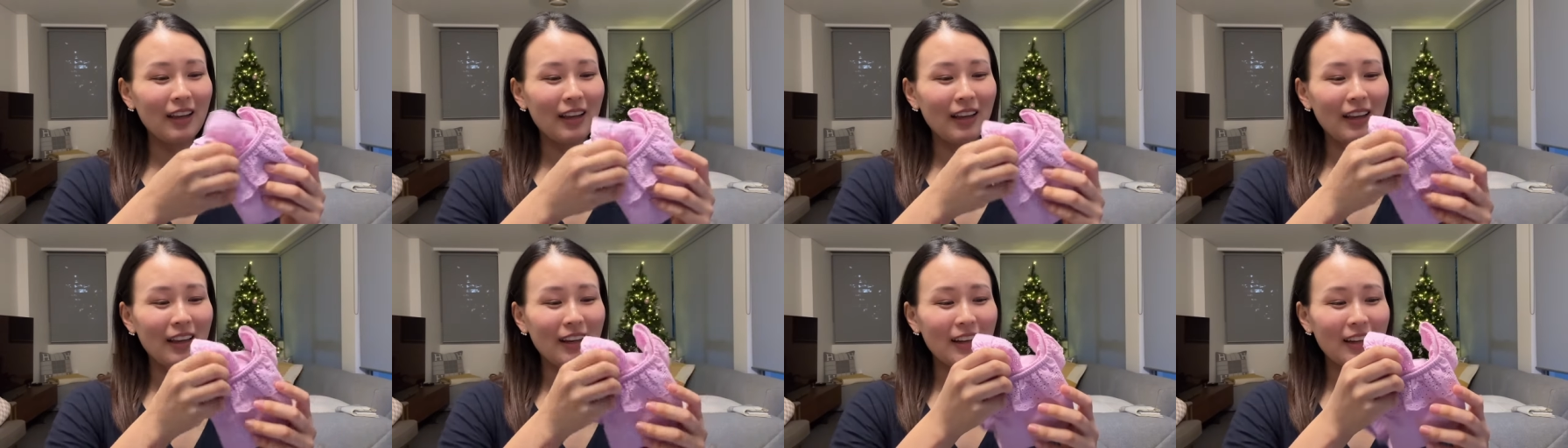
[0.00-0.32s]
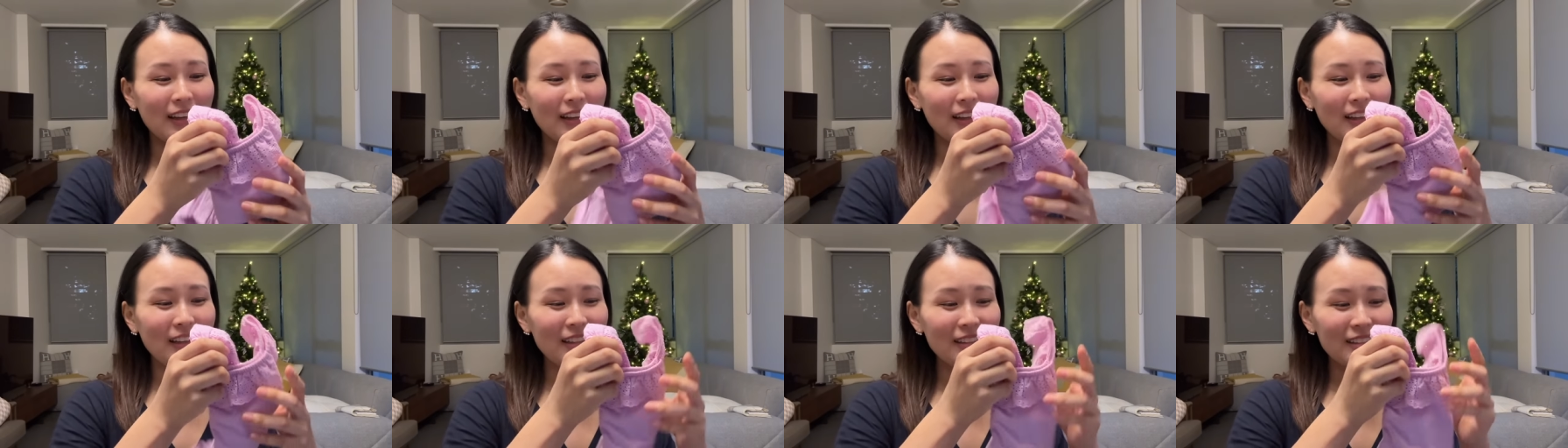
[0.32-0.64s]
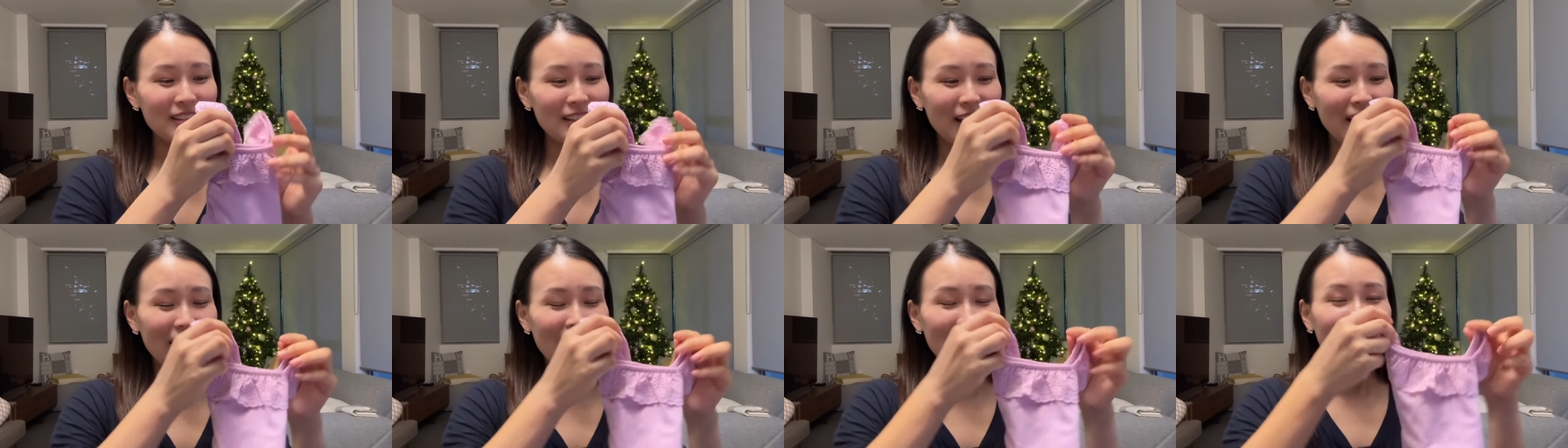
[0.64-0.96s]
It is
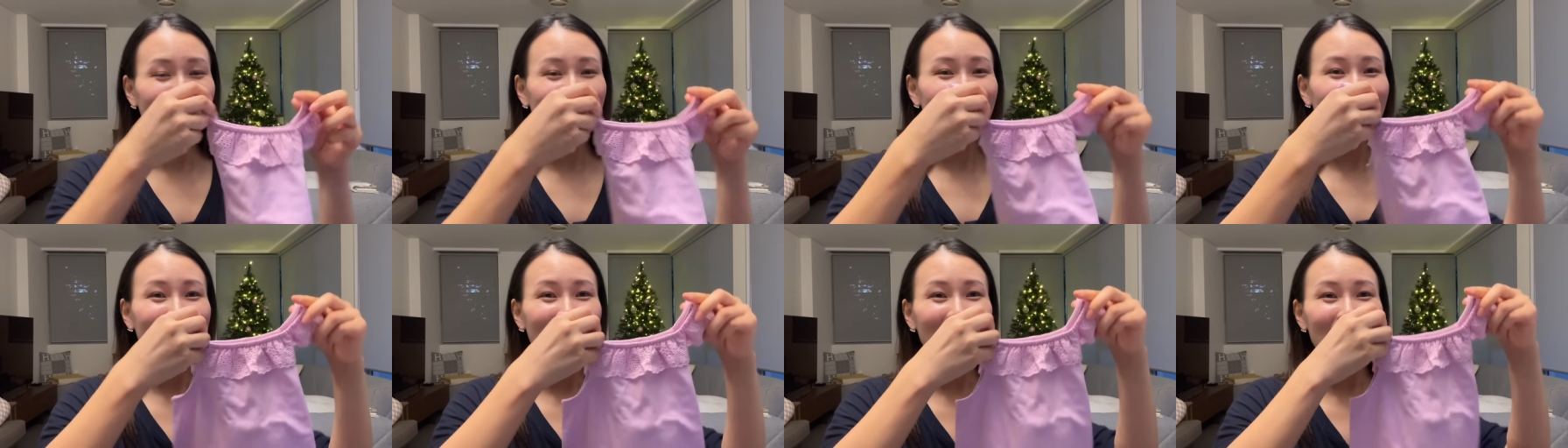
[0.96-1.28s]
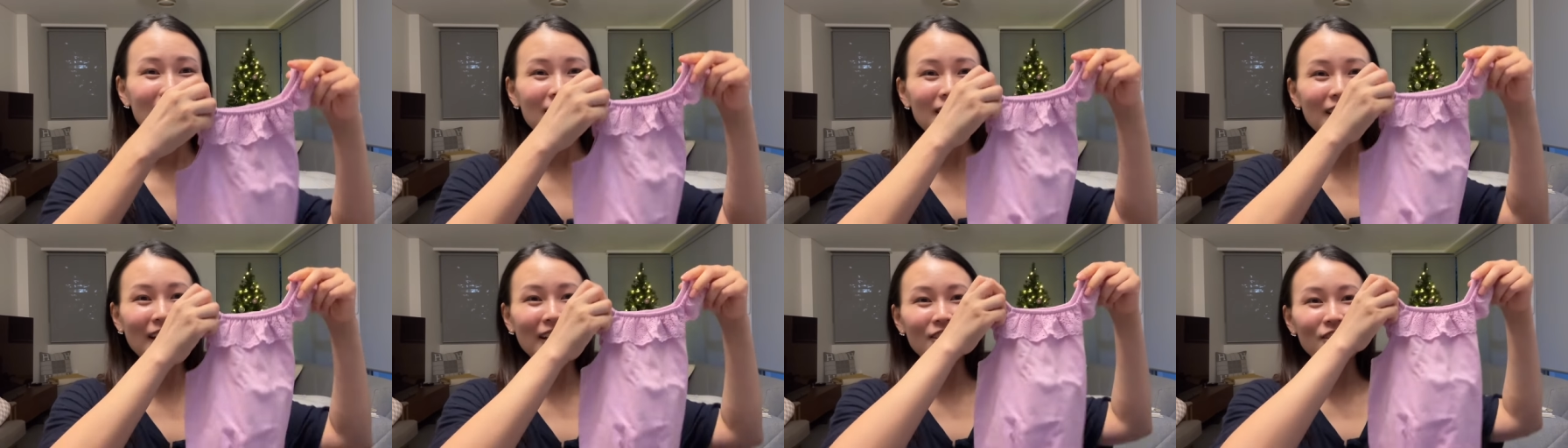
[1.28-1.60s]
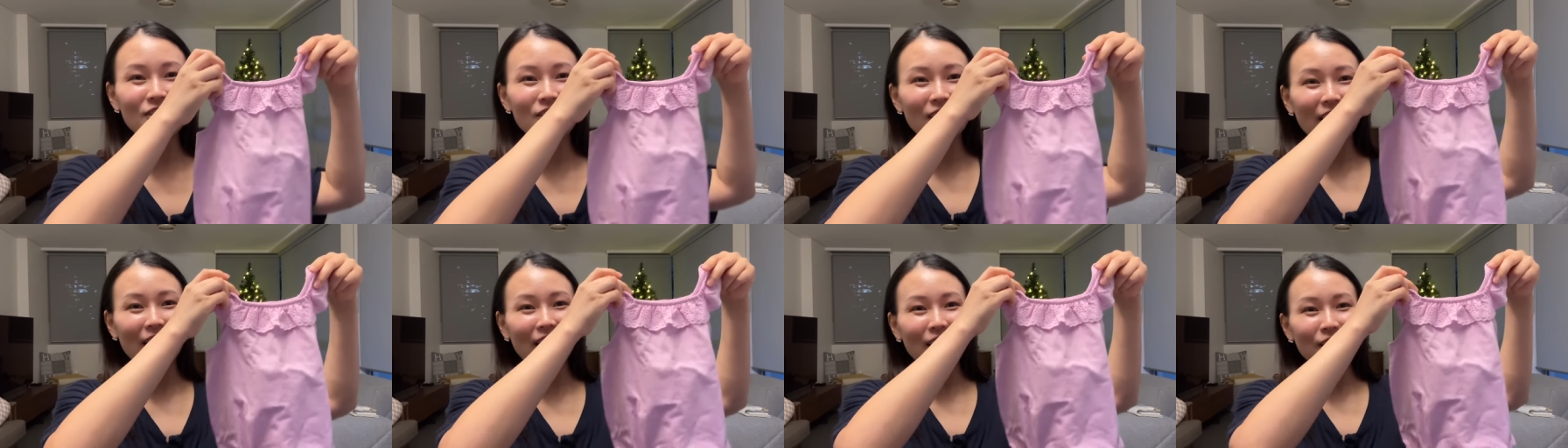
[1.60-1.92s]
such
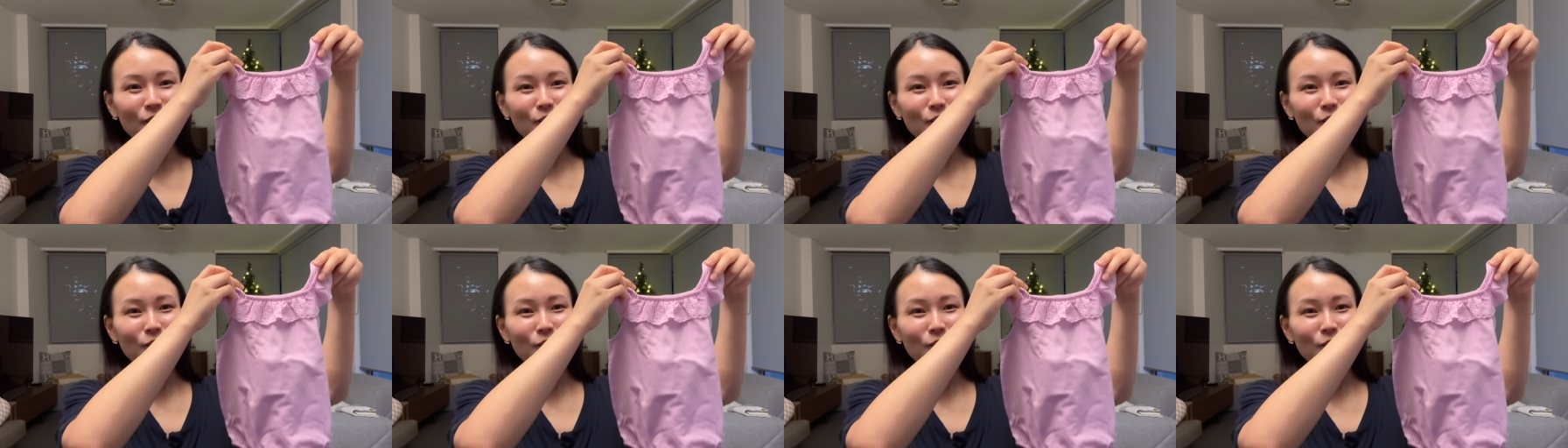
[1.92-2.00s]
a